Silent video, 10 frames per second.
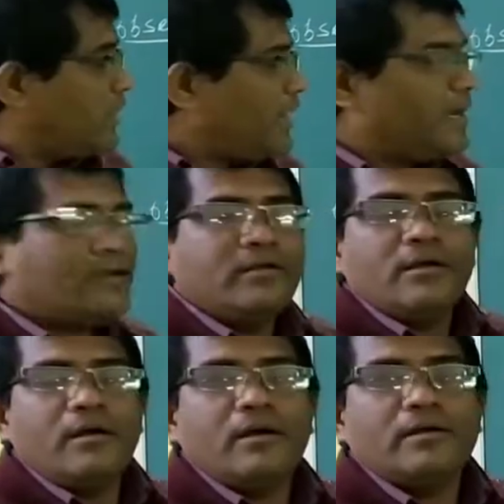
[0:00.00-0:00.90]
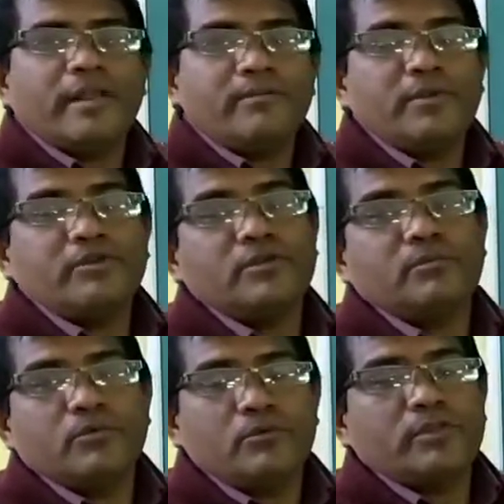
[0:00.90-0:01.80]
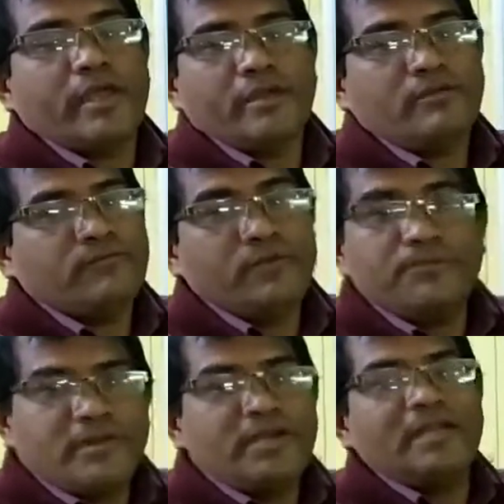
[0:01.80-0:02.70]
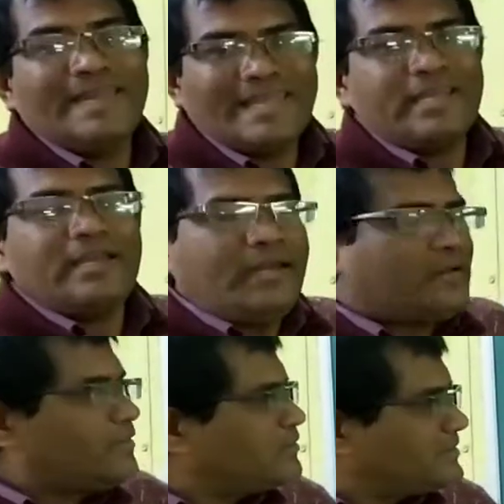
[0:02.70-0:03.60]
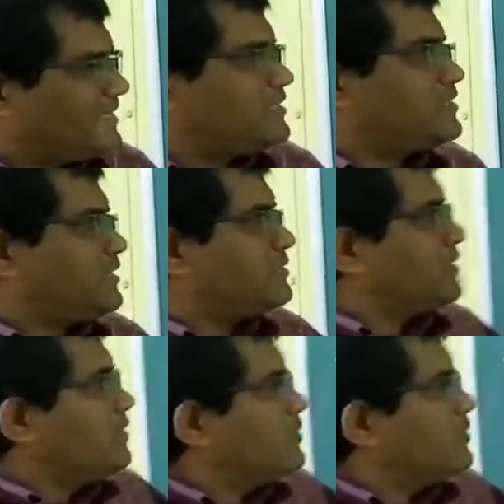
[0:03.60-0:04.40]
and temperature more than 50 degree Celsius.